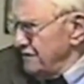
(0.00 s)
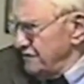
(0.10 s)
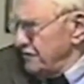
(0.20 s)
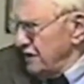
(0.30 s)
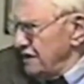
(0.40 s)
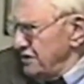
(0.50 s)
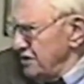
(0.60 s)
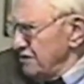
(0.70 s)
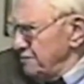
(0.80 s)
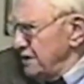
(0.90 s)
bright
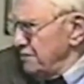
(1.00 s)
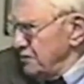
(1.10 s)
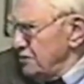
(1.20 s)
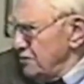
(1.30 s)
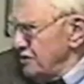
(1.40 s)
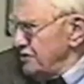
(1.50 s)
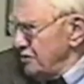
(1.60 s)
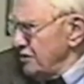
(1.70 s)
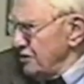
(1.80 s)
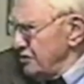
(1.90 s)
young people who were
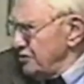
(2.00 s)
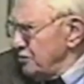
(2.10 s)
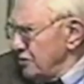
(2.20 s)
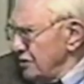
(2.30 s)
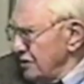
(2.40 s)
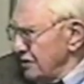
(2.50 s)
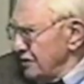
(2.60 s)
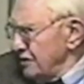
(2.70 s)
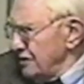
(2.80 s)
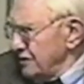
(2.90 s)
doing good work,
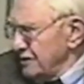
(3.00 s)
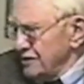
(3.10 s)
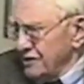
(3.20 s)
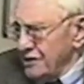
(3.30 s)
and